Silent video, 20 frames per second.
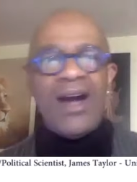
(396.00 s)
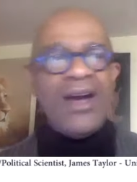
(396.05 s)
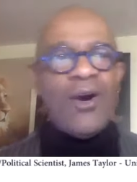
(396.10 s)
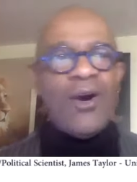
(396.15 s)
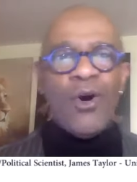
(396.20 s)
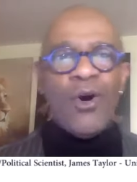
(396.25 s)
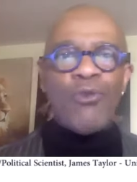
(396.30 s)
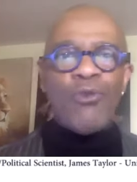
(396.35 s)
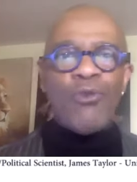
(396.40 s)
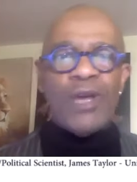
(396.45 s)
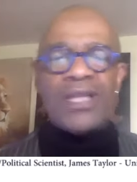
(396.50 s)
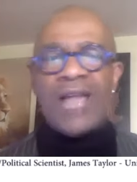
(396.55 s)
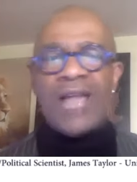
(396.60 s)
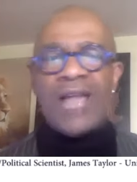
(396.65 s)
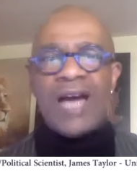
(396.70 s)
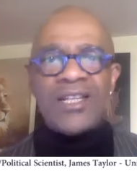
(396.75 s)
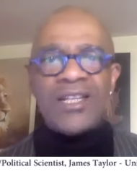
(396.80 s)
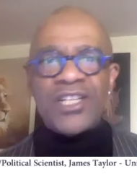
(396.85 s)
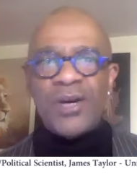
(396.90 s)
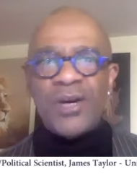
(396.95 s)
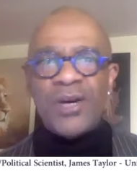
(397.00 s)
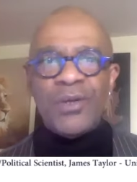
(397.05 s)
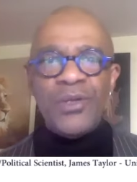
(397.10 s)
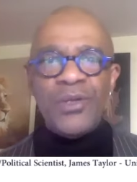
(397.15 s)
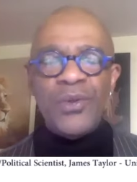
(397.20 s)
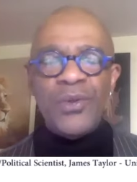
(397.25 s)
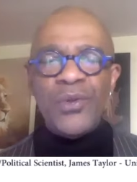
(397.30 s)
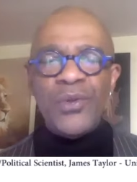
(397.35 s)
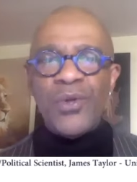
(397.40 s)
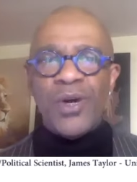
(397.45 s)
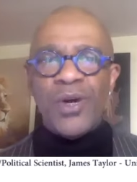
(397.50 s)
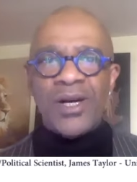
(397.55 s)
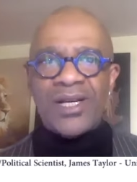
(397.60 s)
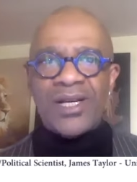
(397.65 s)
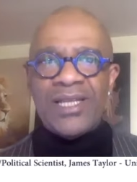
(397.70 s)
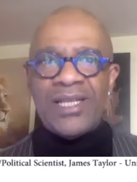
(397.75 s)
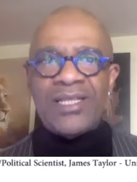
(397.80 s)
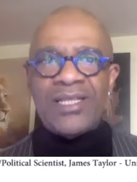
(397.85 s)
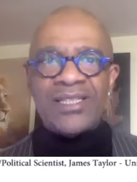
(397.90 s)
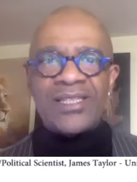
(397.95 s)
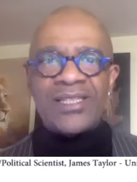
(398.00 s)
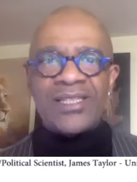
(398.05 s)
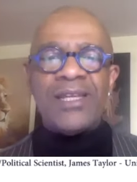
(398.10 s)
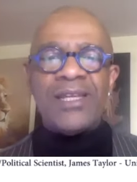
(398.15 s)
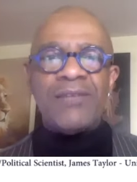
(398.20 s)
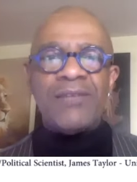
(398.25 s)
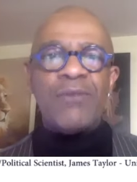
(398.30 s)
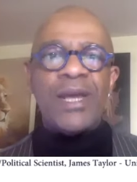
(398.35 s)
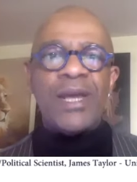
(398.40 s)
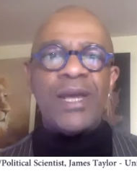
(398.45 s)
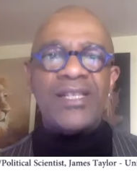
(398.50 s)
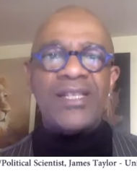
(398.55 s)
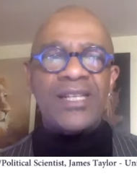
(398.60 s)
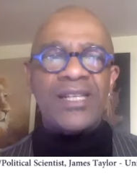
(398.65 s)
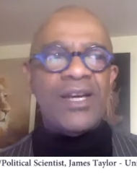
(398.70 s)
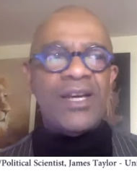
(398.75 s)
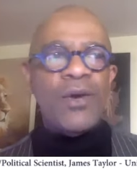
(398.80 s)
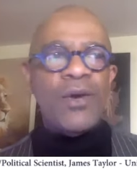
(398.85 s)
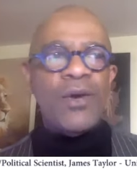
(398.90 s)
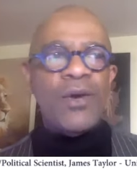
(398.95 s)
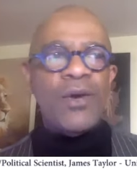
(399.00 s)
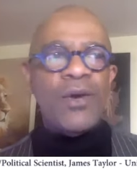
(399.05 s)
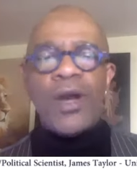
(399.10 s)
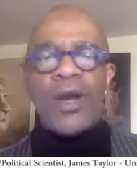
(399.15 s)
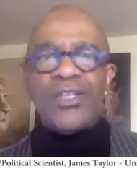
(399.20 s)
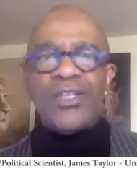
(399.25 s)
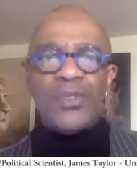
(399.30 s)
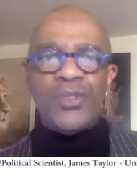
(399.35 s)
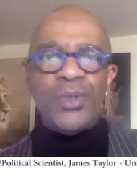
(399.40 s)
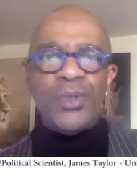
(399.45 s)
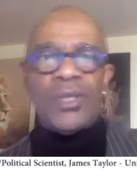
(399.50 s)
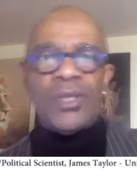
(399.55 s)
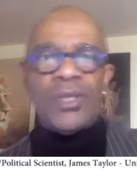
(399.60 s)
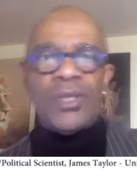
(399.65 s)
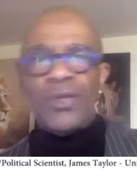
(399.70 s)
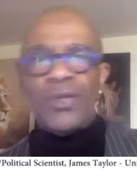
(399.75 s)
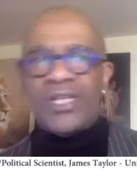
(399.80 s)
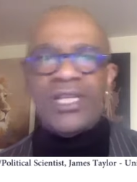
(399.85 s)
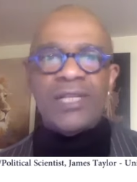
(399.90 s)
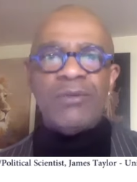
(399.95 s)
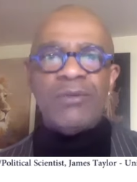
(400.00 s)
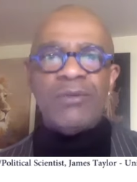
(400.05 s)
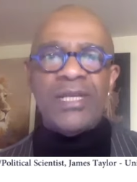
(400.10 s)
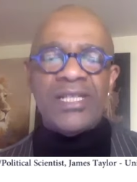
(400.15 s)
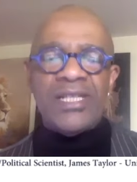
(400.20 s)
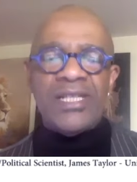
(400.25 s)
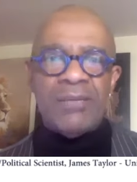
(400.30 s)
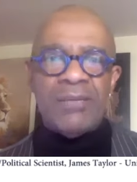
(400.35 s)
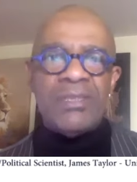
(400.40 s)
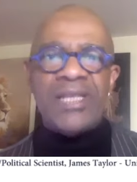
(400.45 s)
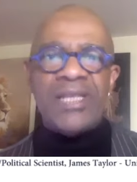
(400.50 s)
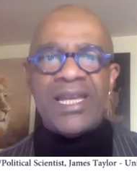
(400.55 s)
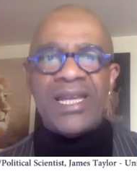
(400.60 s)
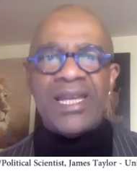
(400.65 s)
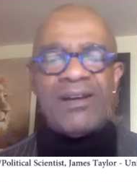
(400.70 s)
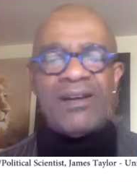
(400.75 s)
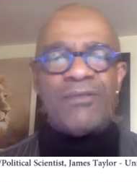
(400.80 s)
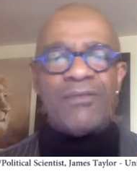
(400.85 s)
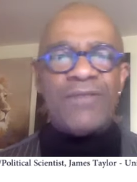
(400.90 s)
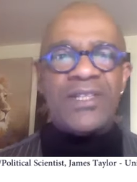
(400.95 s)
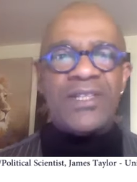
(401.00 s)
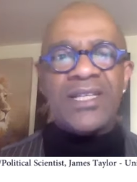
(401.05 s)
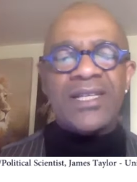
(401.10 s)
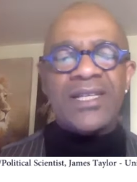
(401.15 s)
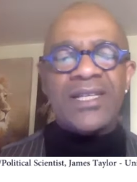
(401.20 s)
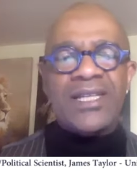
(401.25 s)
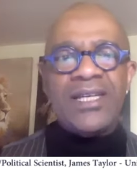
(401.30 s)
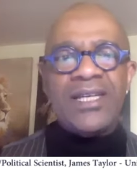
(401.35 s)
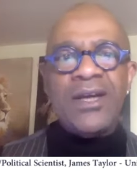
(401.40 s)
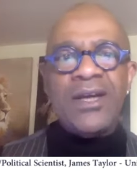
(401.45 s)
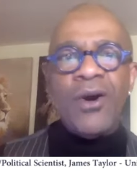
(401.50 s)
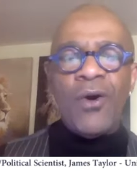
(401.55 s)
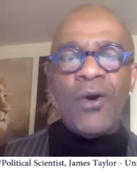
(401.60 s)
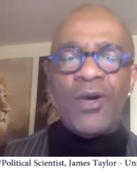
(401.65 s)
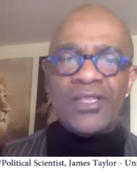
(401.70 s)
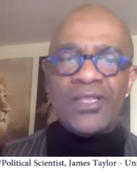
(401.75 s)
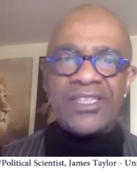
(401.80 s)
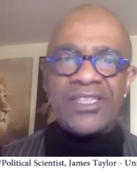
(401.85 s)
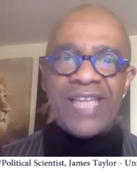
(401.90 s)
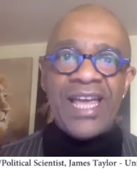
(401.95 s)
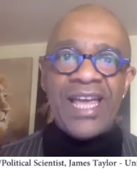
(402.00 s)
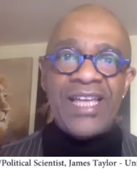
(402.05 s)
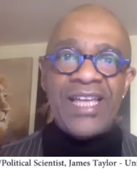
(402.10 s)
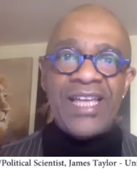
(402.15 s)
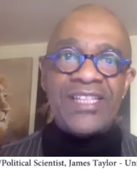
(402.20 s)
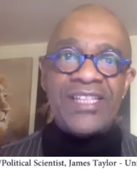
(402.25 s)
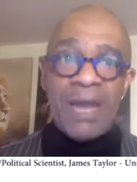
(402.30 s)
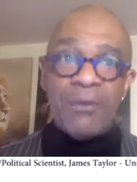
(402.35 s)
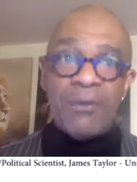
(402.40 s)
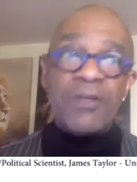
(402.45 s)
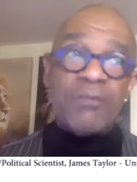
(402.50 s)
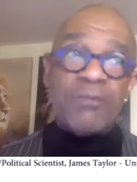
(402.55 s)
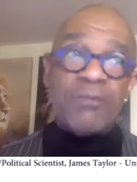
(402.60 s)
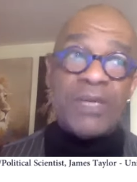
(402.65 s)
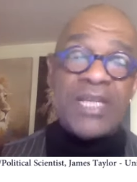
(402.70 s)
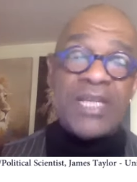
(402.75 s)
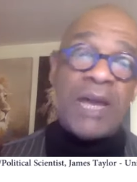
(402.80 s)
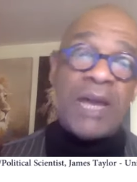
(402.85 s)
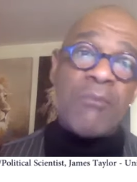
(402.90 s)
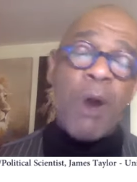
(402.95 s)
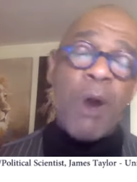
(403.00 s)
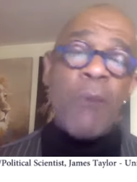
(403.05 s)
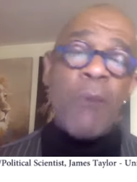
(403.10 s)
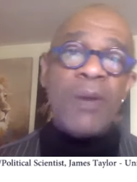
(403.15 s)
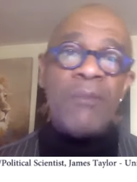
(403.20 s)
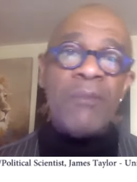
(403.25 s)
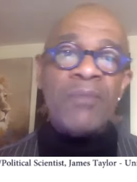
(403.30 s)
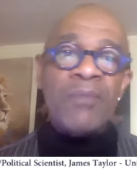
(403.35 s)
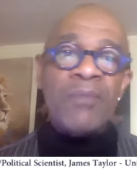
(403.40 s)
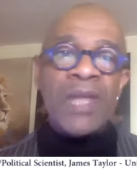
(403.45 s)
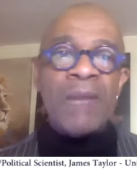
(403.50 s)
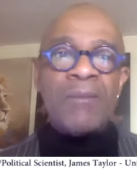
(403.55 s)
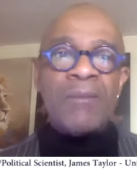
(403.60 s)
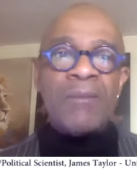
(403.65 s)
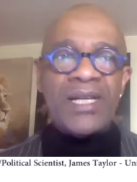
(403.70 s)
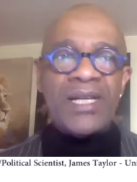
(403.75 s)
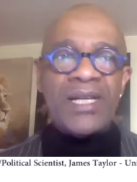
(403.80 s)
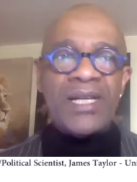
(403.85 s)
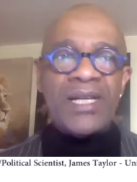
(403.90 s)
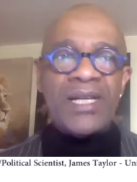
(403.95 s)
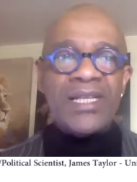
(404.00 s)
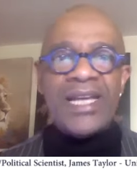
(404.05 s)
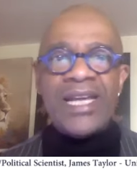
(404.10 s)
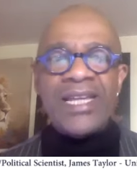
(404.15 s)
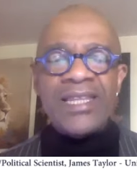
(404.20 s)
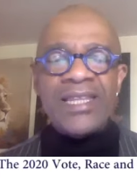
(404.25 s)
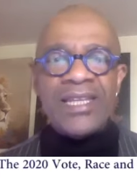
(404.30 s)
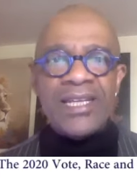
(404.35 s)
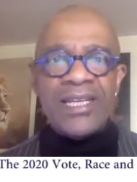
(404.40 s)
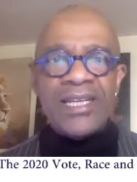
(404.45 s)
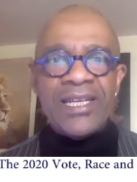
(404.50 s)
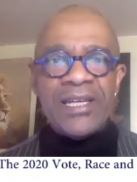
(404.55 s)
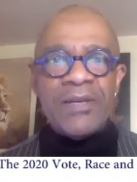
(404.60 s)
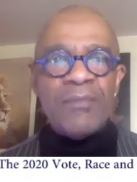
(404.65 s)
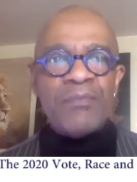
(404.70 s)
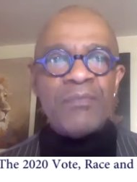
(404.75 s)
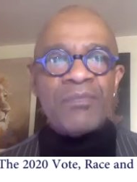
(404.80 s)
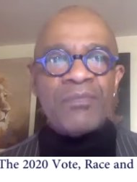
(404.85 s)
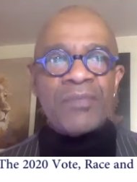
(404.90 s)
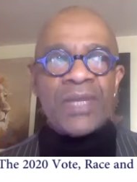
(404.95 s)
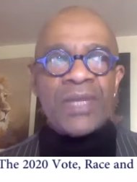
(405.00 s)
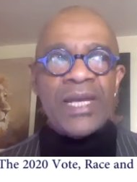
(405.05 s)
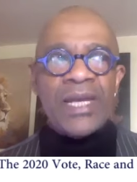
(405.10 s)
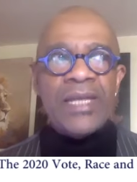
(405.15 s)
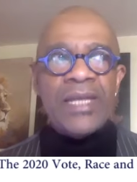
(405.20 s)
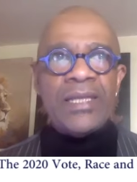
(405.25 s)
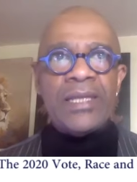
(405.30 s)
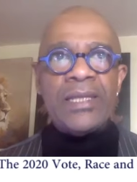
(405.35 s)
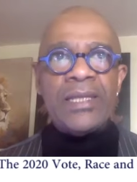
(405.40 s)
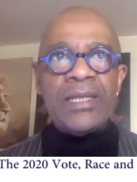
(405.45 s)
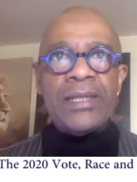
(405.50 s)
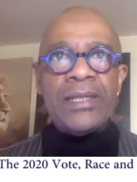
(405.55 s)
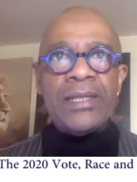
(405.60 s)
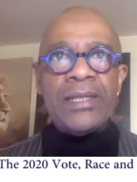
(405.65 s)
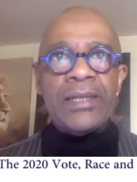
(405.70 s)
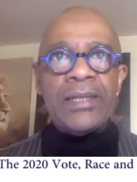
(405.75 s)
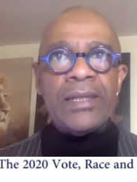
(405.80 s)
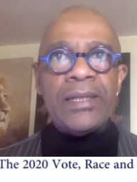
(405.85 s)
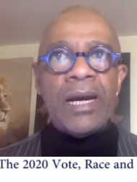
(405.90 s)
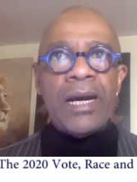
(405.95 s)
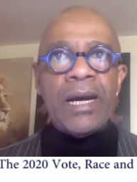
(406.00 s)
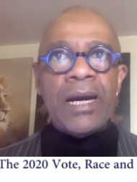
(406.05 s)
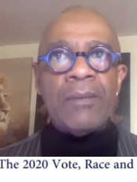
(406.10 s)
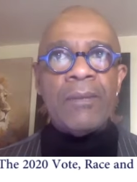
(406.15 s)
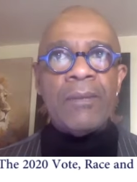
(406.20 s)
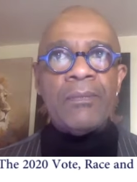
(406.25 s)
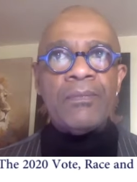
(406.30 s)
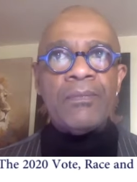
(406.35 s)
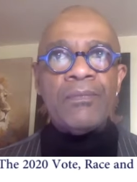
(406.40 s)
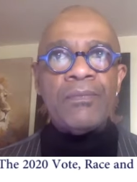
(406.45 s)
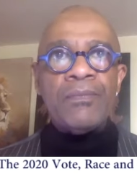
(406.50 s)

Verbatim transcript: or Rick Lazio in New York in the Senate race, walking too close to Hillary, intimidating her physically on stage. That would have been that moment. But in the in the um,